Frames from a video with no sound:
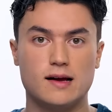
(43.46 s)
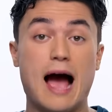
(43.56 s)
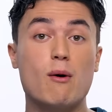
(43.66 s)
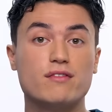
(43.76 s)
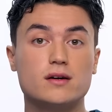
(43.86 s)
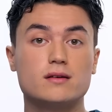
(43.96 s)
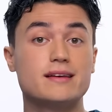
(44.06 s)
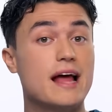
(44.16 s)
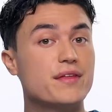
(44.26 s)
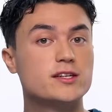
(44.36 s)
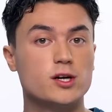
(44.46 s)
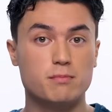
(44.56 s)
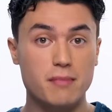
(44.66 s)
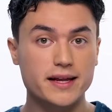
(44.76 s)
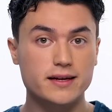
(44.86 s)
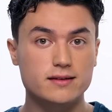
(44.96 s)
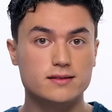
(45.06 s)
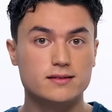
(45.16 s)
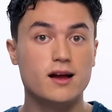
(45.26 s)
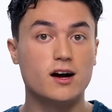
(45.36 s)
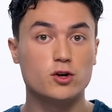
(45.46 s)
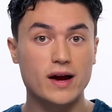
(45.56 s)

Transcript: However, now they took money, not